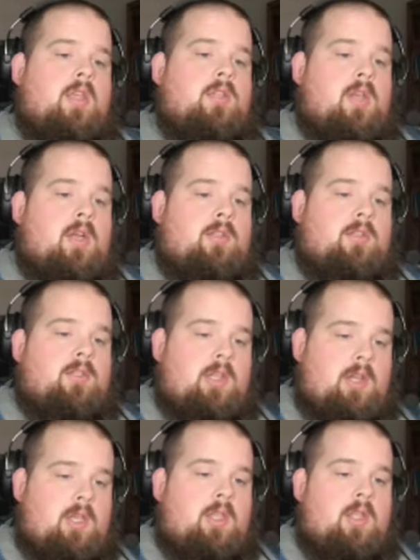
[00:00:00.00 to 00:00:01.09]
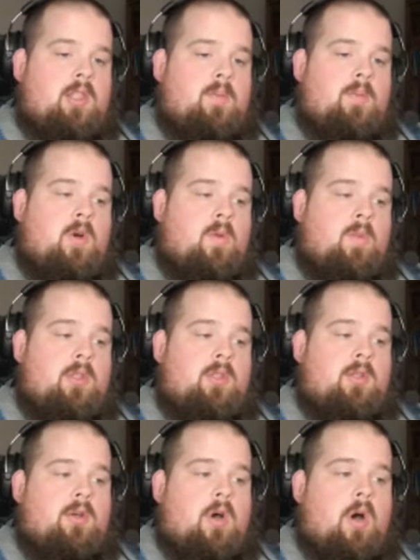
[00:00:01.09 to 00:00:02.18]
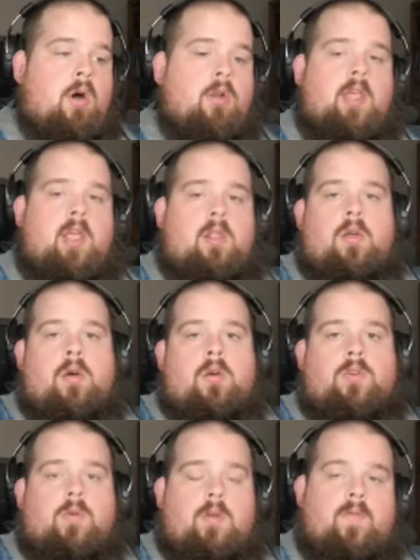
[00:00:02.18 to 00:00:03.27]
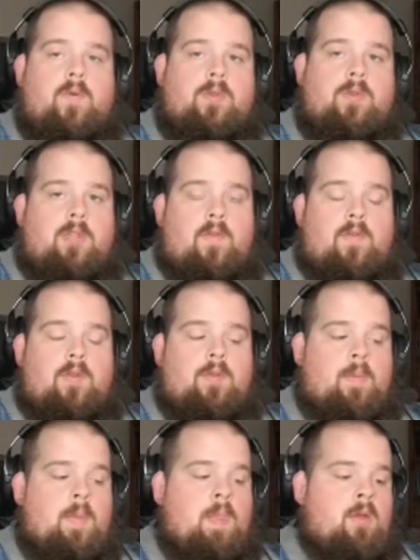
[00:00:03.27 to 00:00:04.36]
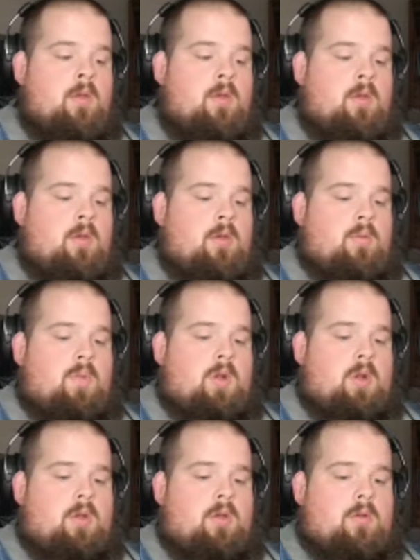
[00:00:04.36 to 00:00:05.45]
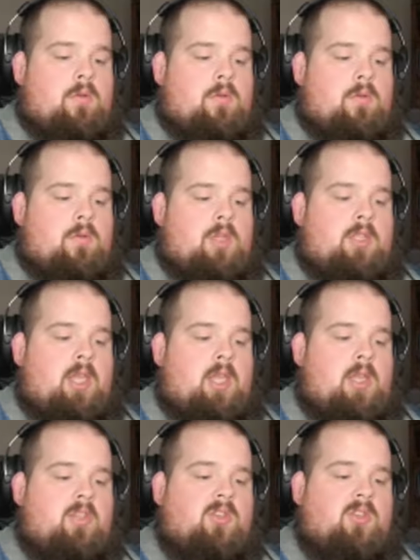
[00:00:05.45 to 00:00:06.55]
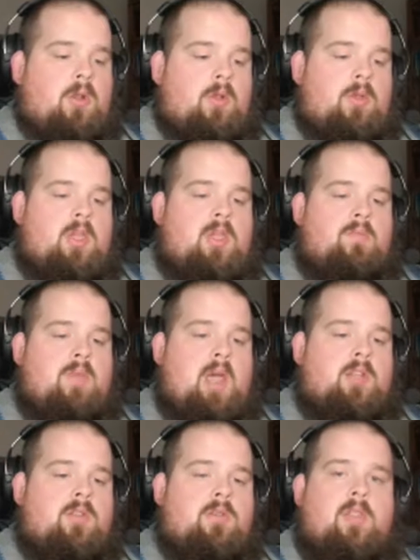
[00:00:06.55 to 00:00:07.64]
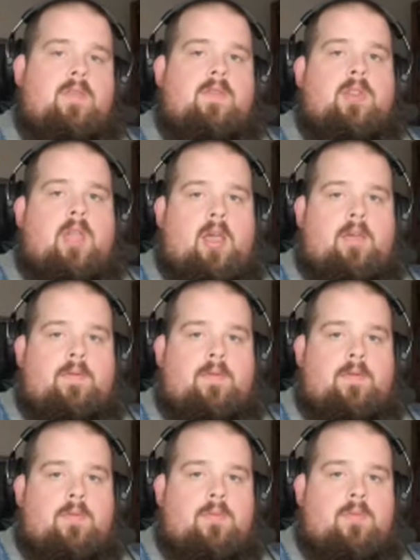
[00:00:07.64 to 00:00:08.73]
he's not sitting in the moment all day long 24/7. But he's slowly getting back to living life